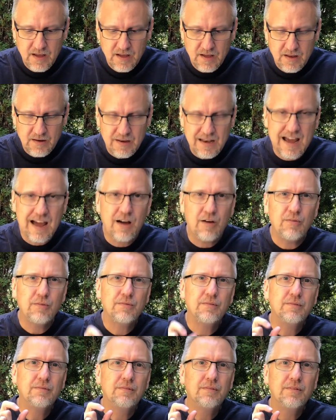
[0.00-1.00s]
Now,
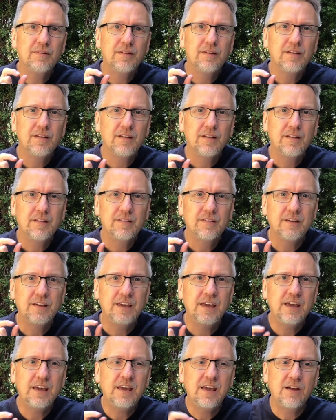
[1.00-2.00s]
the
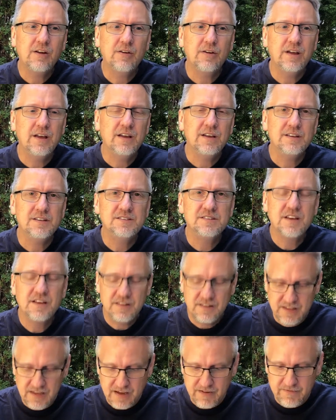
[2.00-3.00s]
key here is
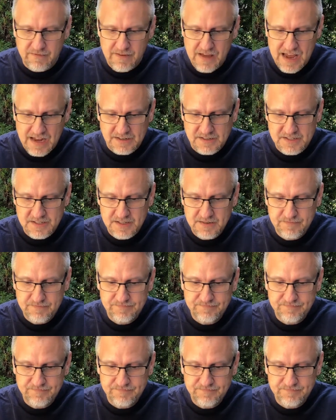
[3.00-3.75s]
the event.